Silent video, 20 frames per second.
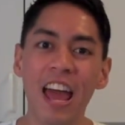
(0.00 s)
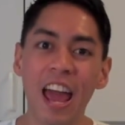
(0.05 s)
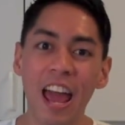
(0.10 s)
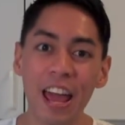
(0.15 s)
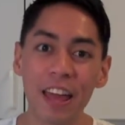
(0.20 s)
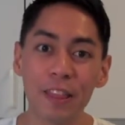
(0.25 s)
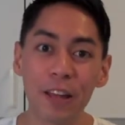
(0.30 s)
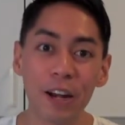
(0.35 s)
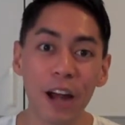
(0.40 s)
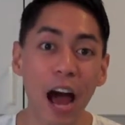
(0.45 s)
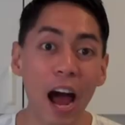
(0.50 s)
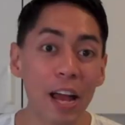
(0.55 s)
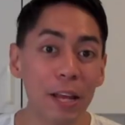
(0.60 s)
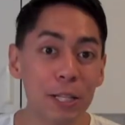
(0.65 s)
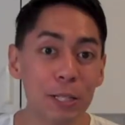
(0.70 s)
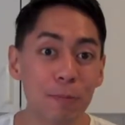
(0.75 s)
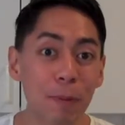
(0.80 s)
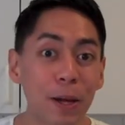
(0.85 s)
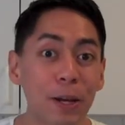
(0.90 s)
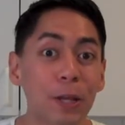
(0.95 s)
and that I'm
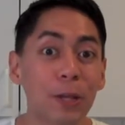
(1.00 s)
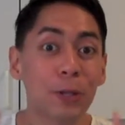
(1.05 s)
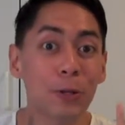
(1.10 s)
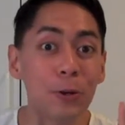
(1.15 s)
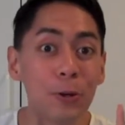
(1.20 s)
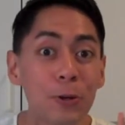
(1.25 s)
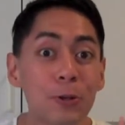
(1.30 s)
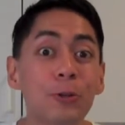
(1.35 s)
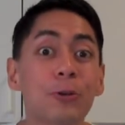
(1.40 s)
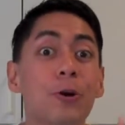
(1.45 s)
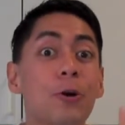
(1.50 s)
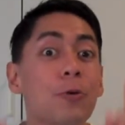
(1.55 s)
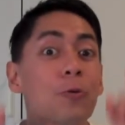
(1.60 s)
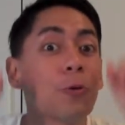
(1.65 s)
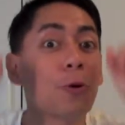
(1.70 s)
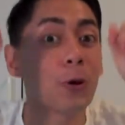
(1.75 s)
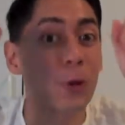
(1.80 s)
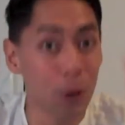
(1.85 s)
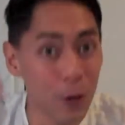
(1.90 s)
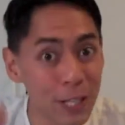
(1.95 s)
inspiring you to cook
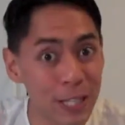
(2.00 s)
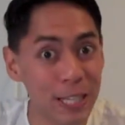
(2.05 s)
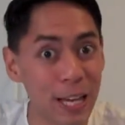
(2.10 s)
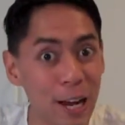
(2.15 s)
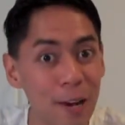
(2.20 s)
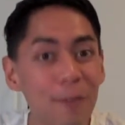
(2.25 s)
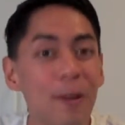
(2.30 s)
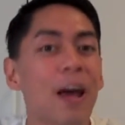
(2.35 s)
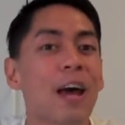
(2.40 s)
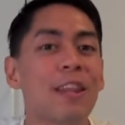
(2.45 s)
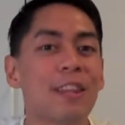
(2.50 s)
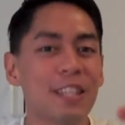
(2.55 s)
for yourself